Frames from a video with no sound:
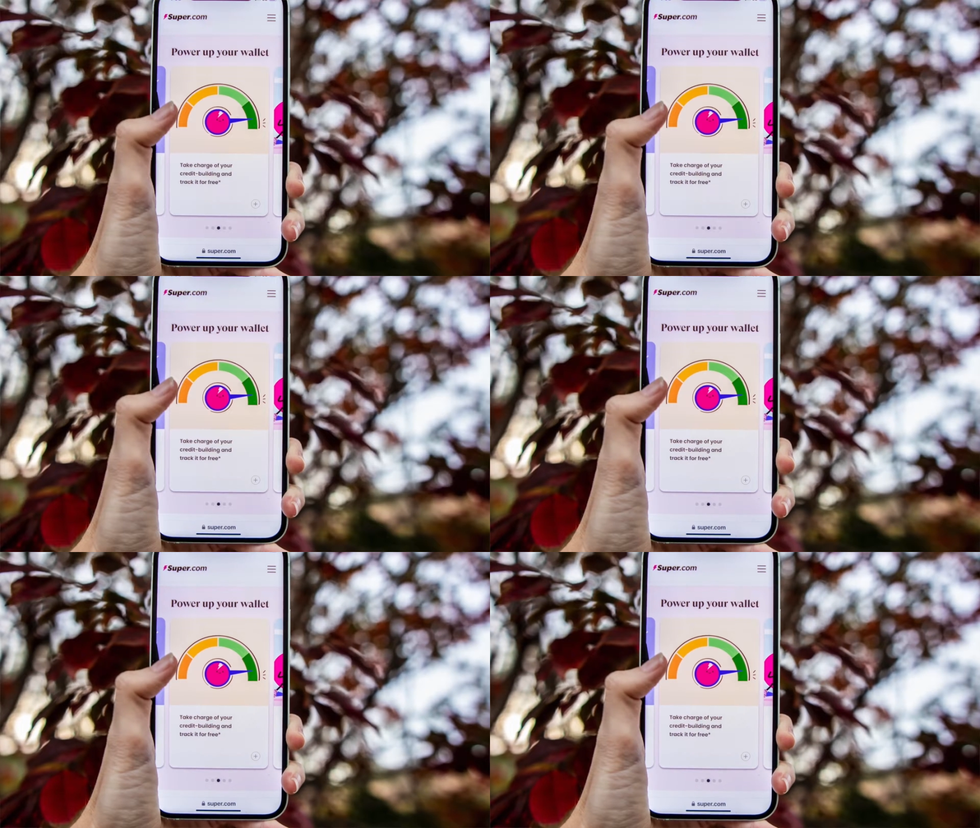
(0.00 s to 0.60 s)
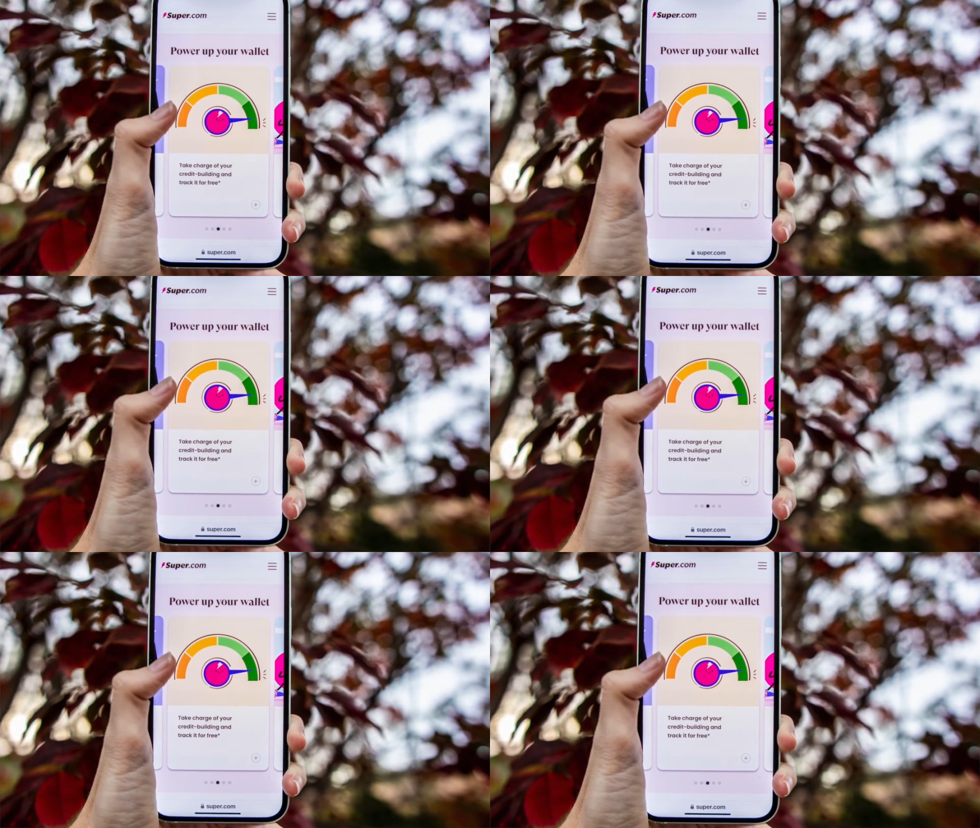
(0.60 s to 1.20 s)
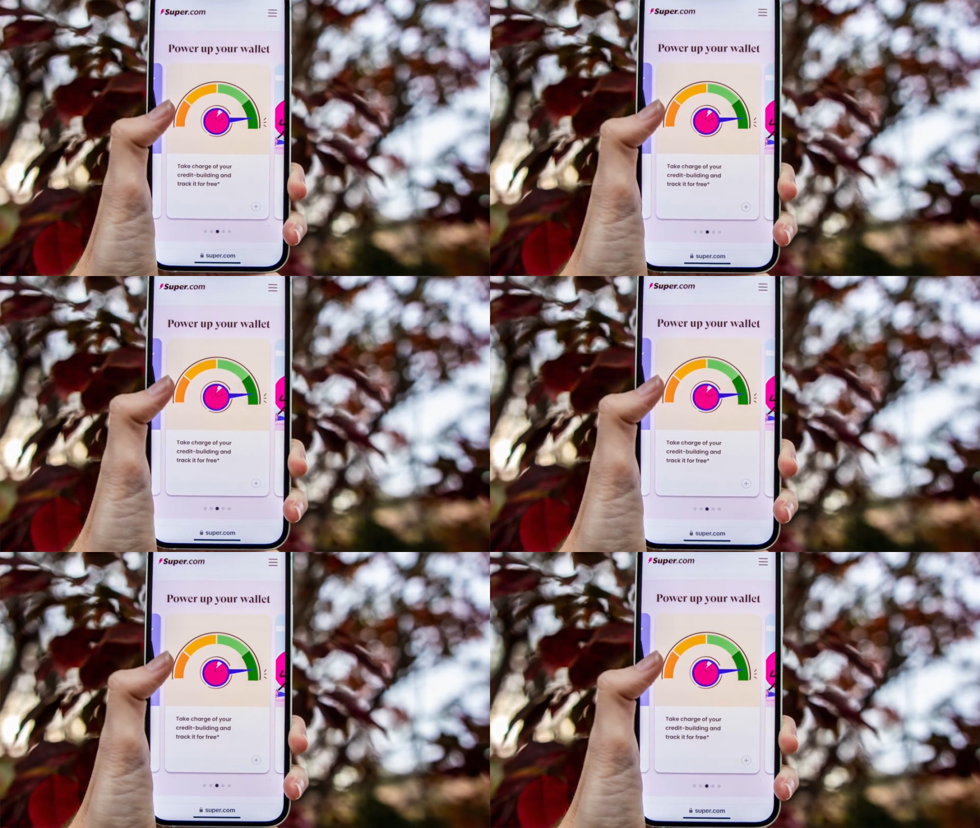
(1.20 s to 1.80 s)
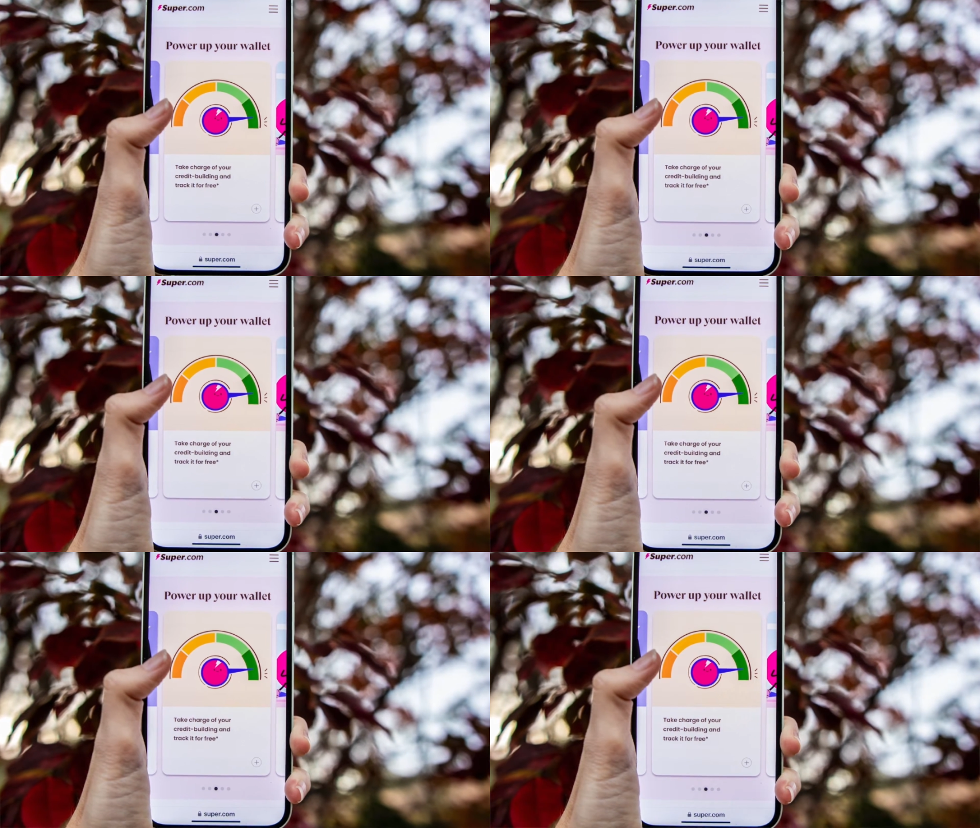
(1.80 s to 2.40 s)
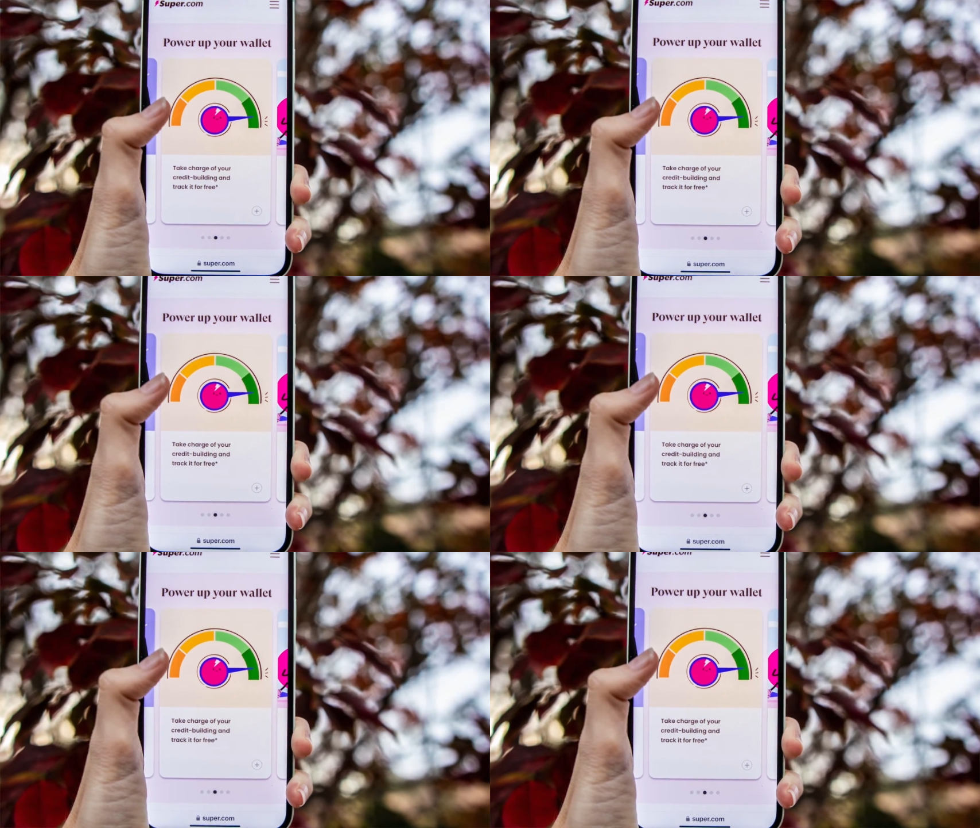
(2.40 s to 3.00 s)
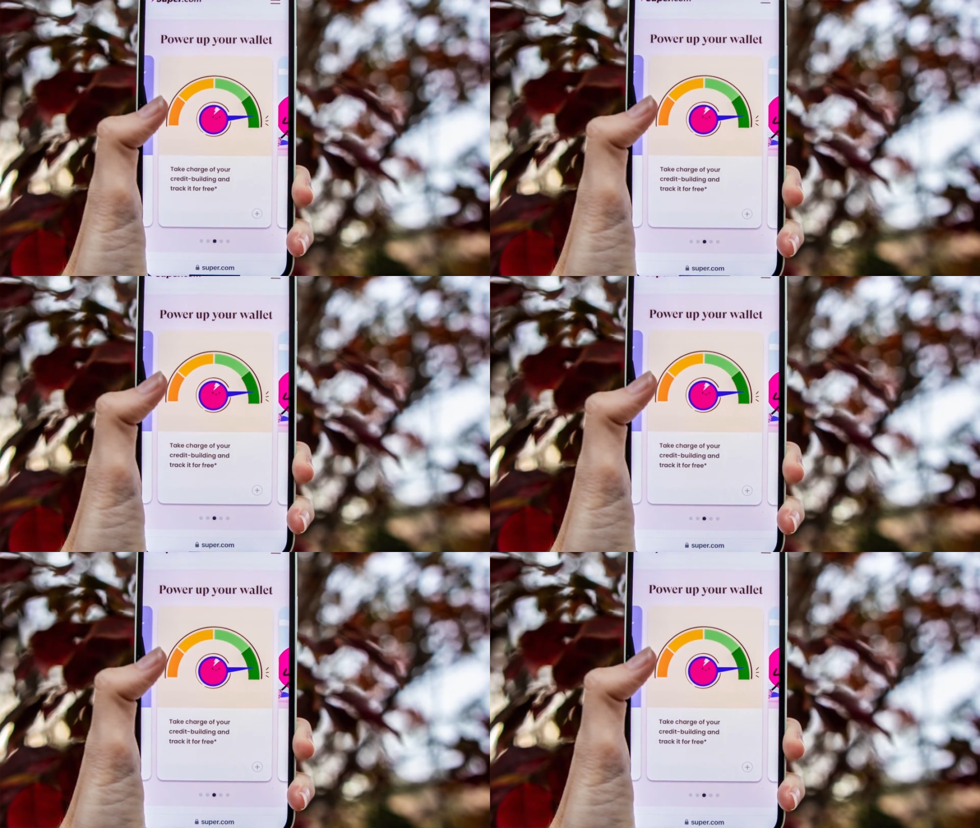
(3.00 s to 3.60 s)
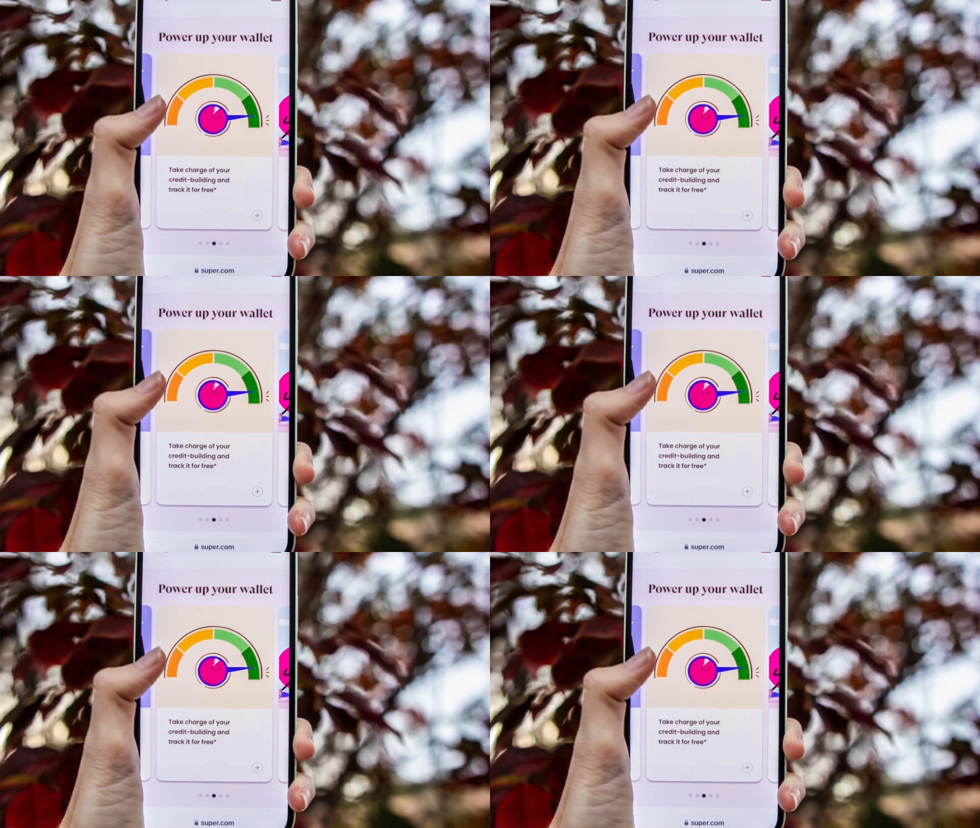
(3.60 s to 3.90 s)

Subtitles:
Nobody's mouth can be seen.